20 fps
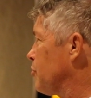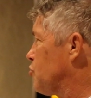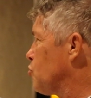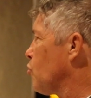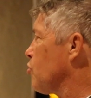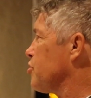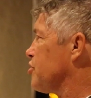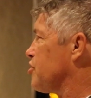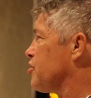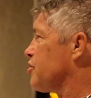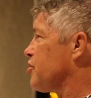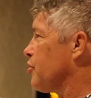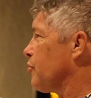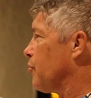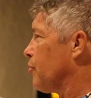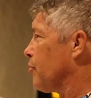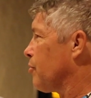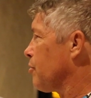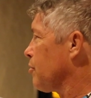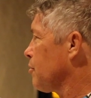With George, it's
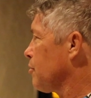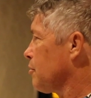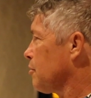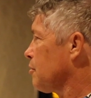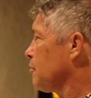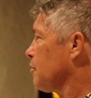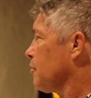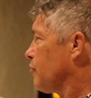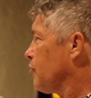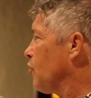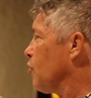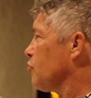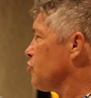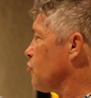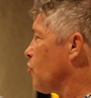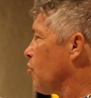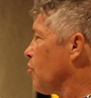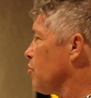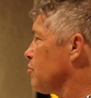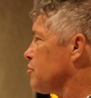two. You know
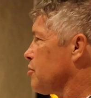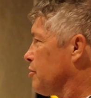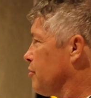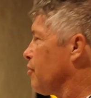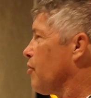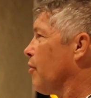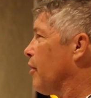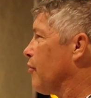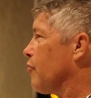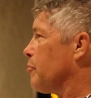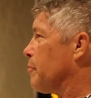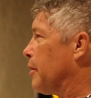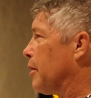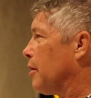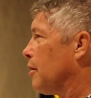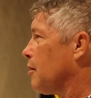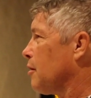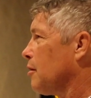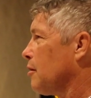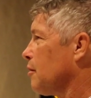George, you know
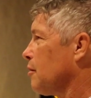everybody.